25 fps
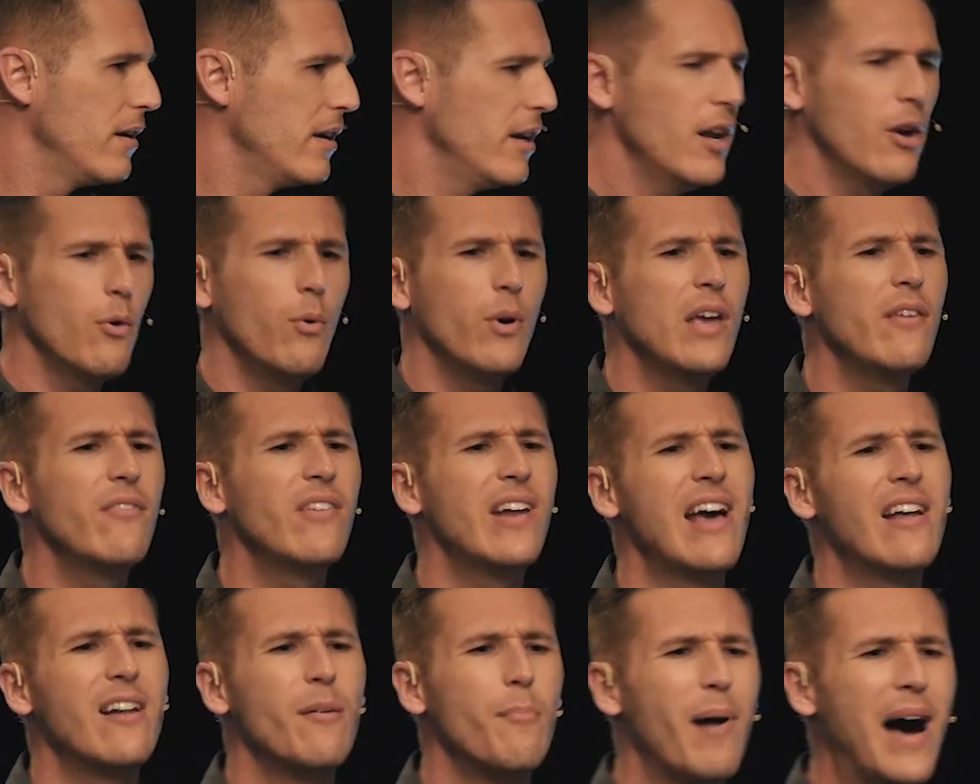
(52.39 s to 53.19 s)
You know, we
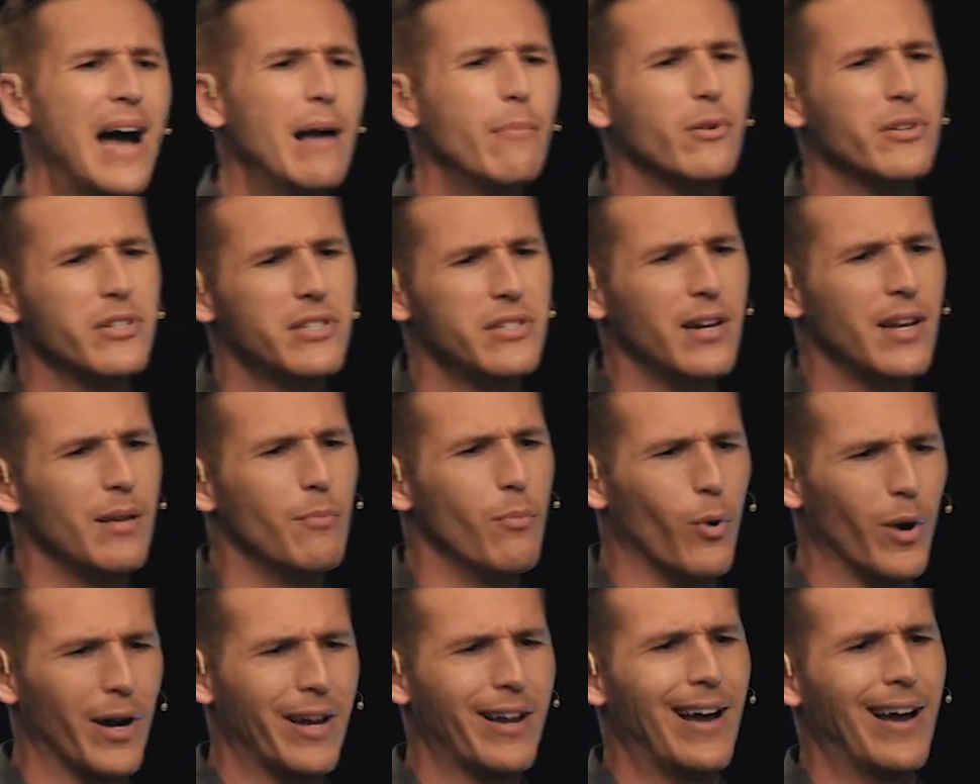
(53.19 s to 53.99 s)
even had a Bible study
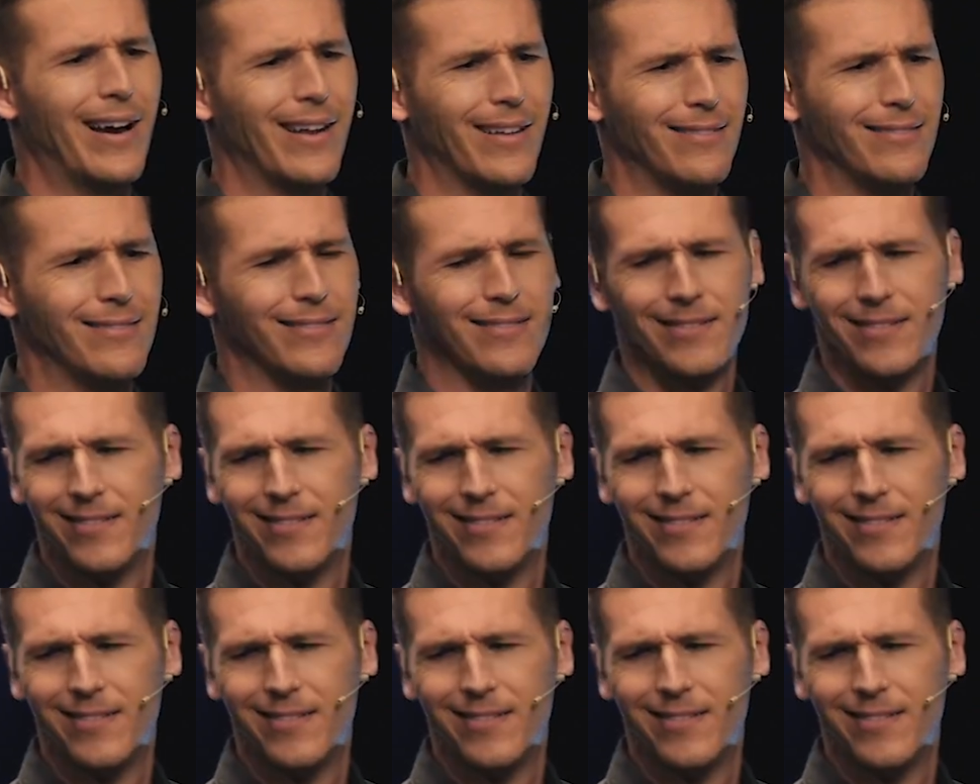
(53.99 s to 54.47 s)
boycotted.